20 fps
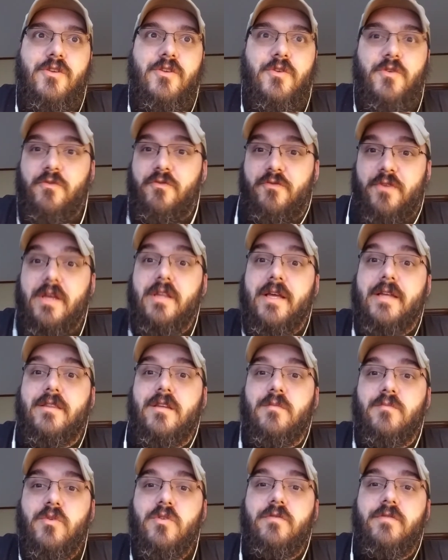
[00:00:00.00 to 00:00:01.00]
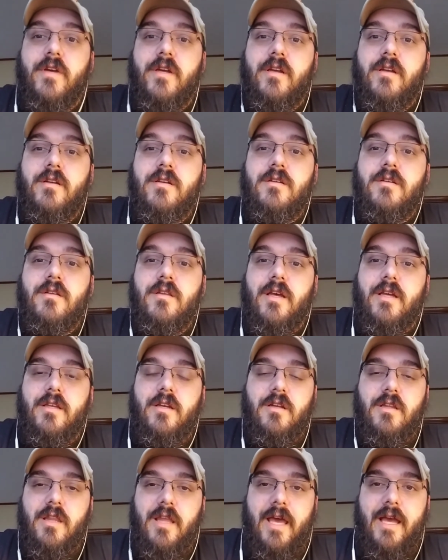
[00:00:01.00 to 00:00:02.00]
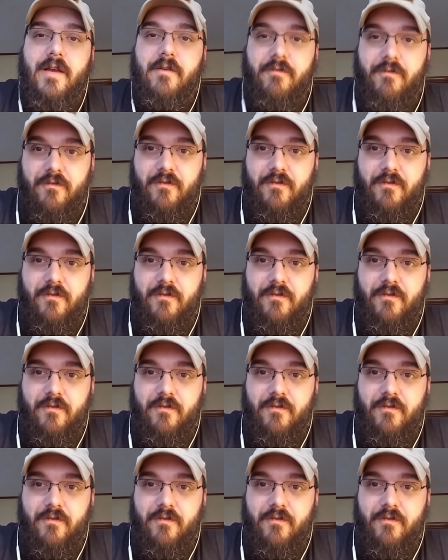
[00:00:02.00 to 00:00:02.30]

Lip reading: you feel like they're moving. Like your leg